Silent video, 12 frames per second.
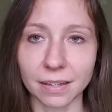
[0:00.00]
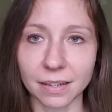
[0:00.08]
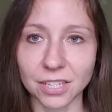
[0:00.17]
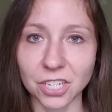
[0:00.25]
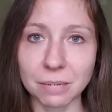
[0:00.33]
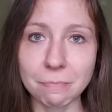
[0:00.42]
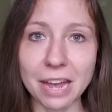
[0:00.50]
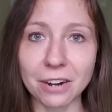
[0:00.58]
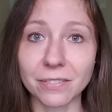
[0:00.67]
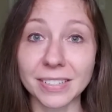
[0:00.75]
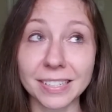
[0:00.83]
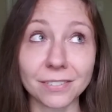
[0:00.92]
It's just a matter
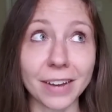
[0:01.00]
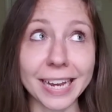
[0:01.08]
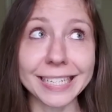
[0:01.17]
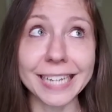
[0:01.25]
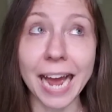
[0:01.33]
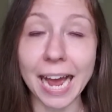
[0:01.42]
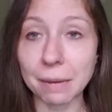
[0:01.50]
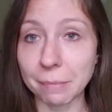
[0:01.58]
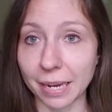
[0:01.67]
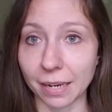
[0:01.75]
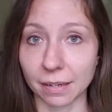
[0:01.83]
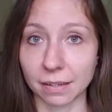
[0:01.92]
of divine
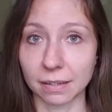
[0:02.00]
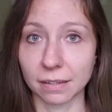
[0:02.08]
timing.